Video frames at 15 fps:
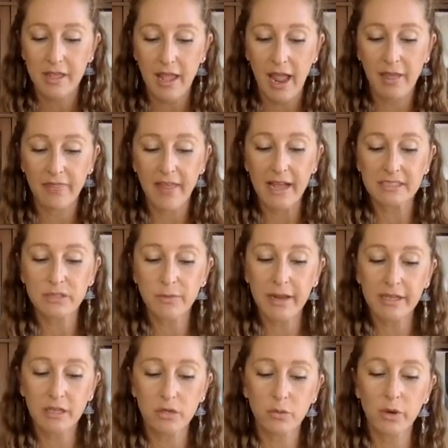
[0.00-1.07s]
And that's why
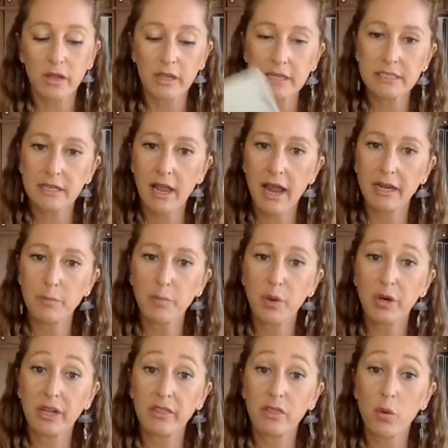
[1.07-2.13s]
you're willing to kind of put
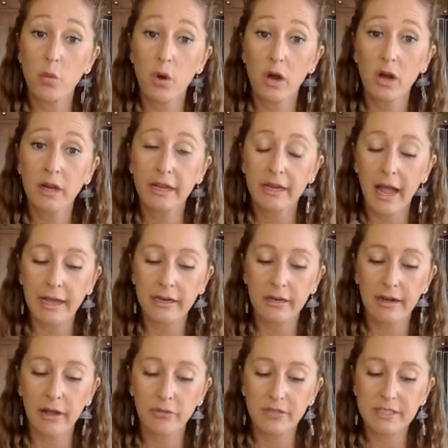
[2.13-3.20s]
in the work and iron
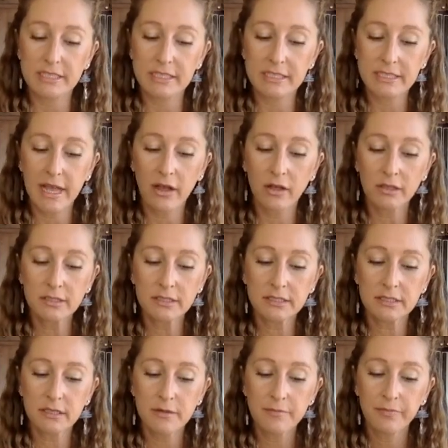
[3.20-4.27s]
out the details